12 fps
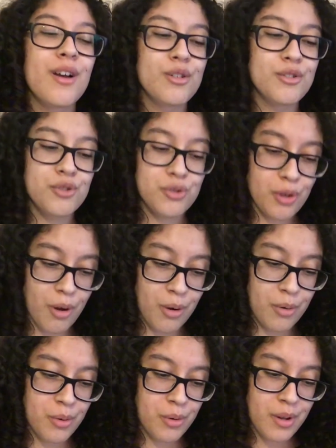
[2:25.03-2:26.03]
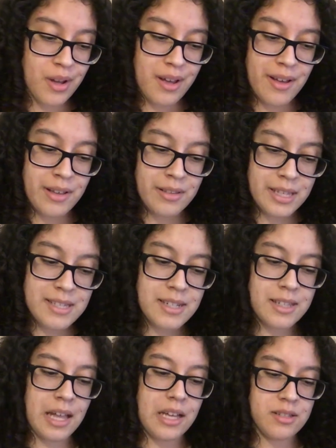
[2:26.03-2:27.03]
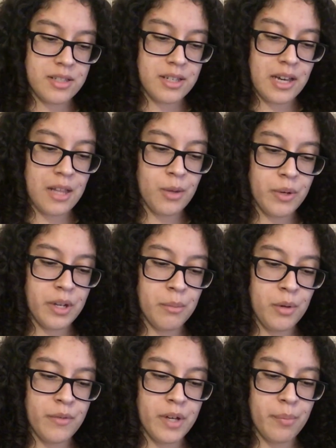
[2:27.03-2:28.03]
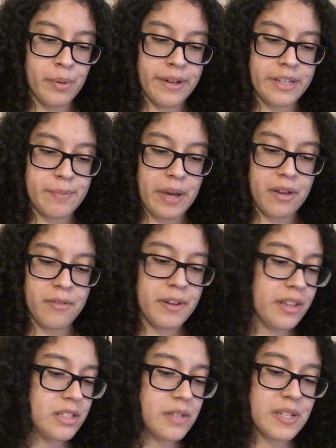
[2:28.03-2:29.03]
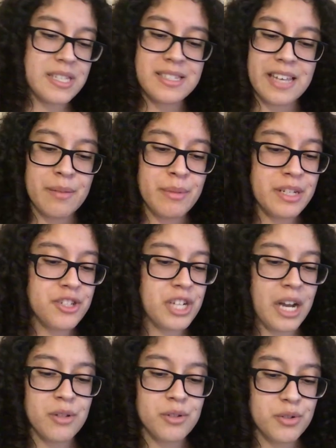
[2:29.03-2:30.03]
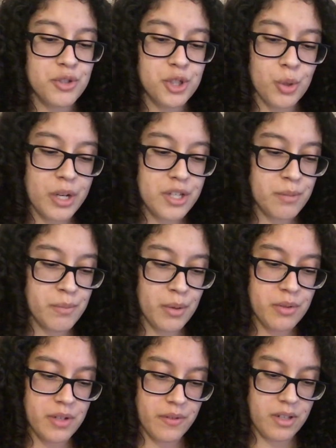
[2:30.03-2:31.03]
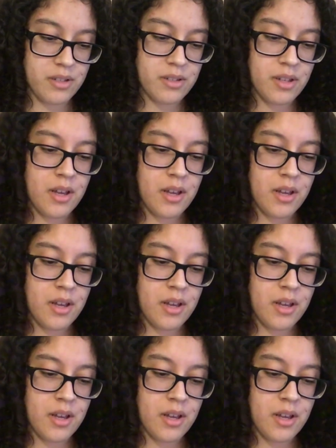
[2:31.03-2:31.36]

So this classic Halloween movie brings back feelings of excitement and childhood joy to most of us.